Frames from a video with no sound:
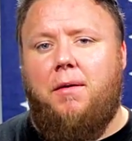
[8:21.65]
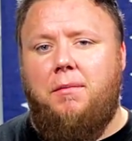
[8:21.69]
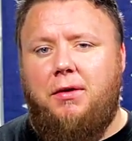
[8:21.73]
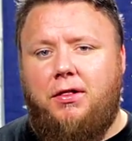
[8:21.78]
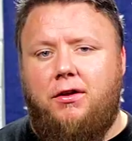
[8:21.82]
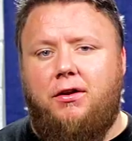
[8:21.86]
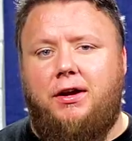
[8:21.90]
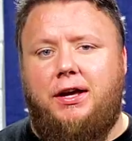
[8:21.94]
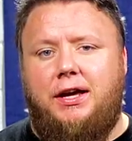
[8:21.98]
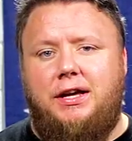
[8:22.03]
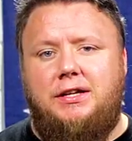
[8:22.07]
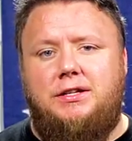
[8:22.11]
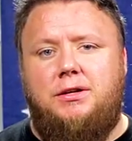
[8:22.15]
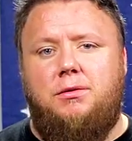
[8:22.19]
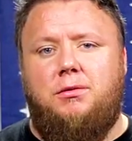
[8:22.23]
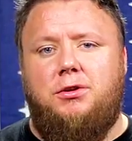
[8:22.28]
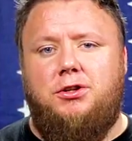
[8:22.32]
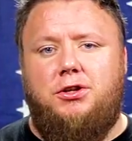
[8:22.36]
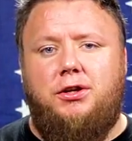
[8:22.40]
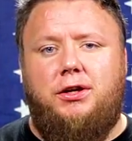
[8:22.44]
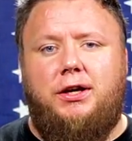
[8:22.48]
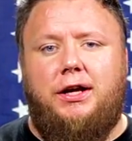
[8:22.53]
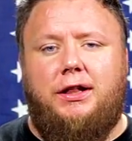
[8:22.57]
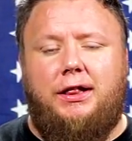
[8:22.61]
I mean, they're easy
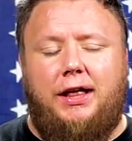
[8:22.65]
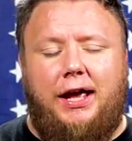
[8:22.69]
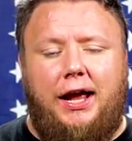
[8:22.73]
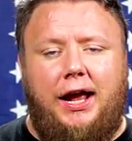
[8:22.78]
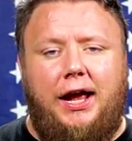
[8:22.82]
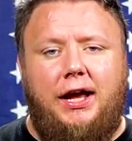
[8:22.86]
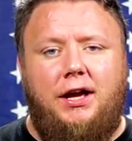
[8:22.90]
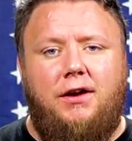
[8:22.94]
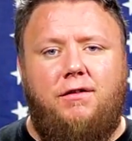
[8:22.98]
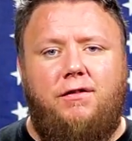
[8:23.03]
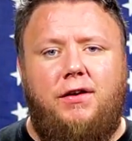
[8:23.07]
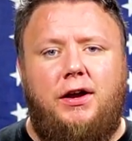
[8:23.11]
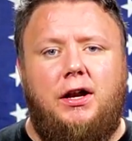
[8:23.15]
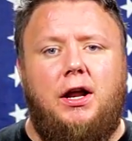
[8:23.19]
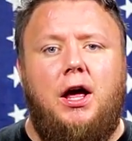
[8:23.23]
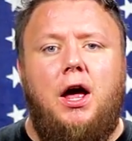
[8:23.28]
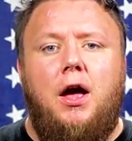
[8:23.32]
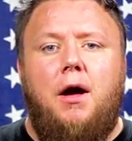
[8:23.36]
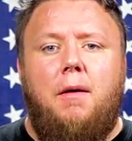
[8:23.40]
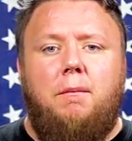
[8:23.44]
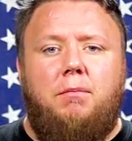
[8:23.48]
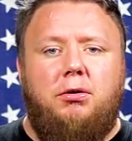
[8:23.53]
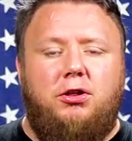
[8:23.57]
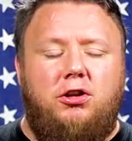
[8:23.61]
once you get the hang of it,
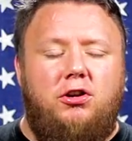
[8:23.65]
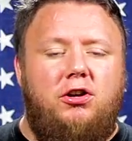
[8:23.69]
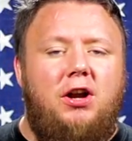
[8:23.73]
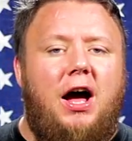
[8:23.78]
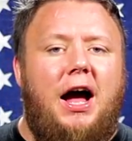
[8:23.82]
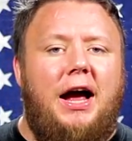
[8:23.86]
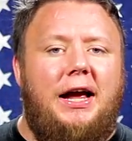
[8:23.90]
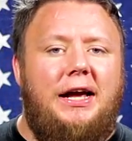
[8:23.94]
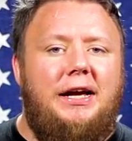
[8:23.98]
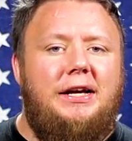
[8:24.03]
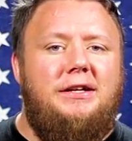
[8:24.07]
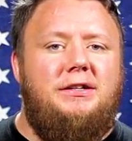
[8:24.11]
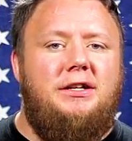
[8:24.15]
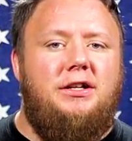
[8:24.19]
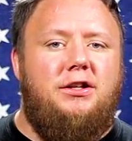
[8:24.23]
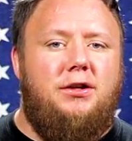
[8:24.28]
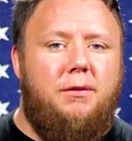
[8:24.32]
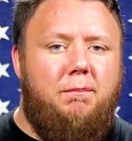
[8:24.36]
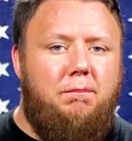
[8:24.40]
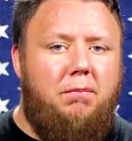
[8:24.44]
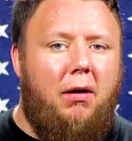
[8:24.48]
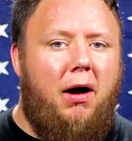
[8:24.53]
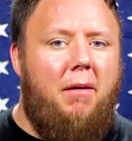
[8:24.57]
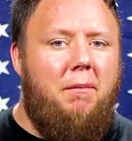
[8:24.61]
but they're not easy
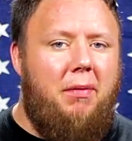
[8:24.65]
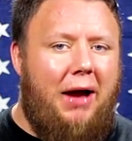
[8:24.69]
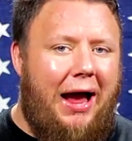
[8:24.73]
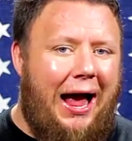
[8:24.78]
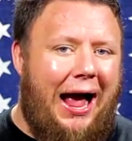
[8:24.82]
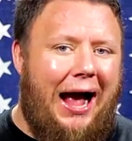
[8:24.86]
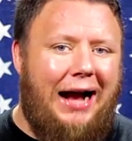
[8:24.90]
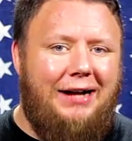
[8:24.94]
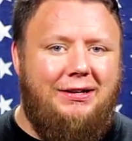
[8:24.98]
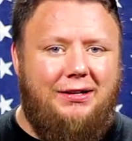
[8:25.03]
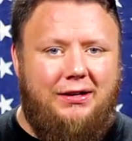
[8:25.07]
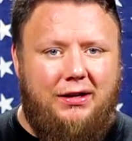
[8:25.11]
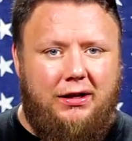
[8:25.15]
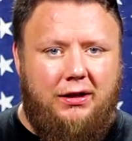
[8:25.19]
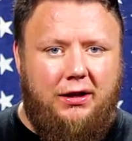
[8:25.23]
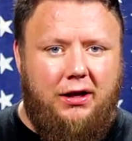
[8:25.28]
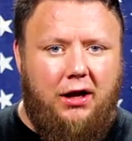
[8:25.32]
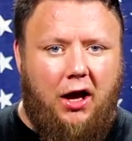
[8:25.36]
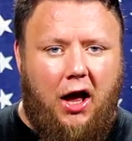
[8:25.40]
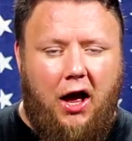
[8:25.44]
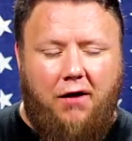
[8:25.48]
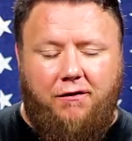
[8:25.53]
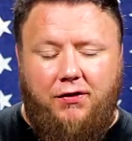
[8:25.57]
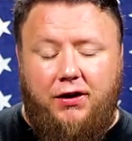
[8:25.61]
to bump
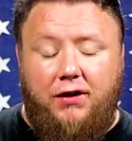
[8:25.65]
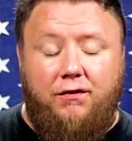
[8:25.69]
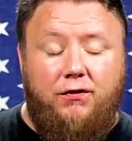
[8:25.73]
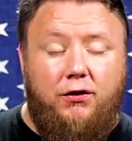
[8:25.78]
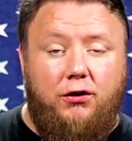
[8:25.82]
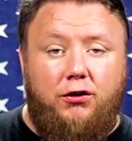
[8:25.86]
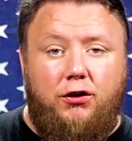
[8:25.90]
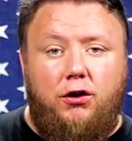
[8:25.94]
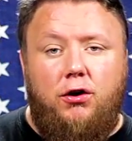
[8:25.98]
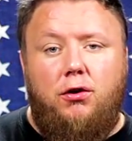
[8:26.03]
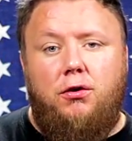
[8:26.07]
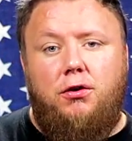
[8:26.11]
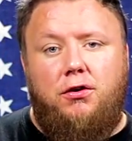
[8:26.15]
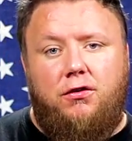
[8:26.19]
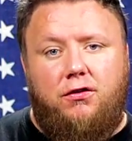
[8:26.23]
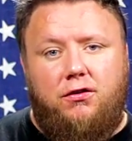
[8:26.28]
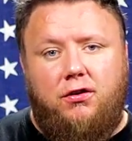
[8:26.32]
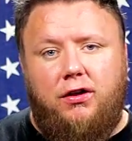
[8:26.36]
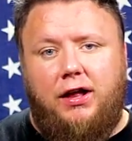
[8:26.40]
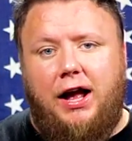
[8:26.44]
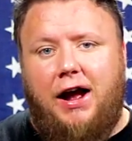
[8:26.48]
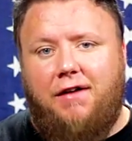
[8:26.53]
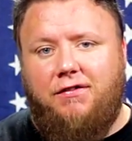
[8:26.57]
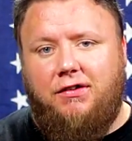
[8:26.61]
accidentally off. And if you do, you
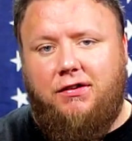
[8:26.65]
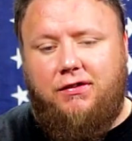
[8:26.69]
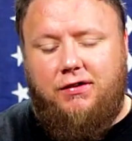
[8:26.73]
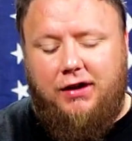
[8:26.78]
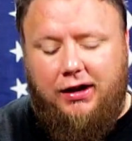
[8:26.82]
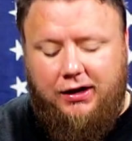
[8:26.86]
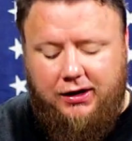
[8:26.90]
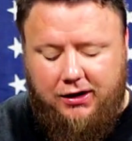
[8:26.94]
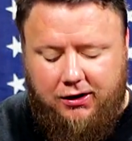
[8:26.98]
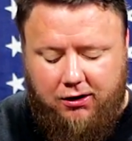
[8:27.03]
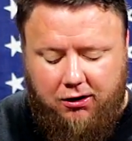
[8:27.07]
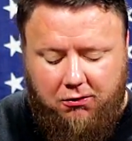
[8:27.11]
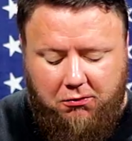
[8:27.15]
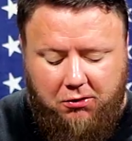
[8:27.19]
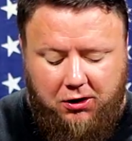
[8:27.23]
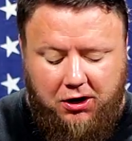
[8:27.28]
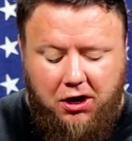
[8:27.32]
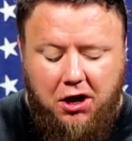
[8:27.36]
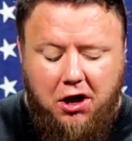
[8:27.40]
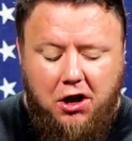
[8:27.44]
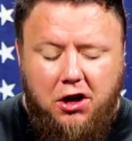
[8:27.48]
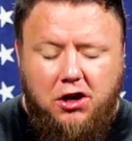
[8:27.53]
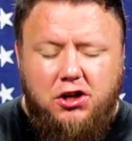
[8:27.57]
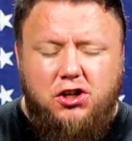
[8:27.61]
still have the secondary one.